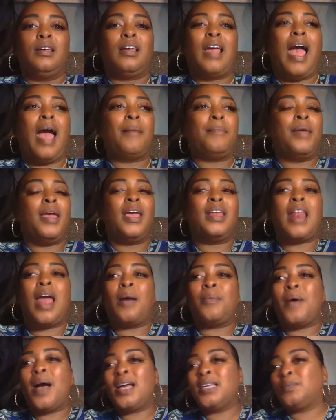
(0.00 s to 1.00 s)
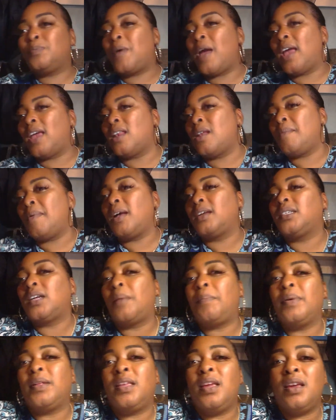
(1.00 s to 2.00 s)
I was bragging about y'all,
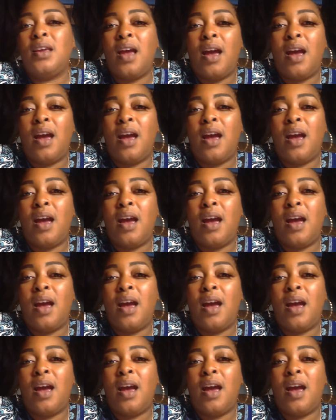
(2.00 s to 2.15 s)
but then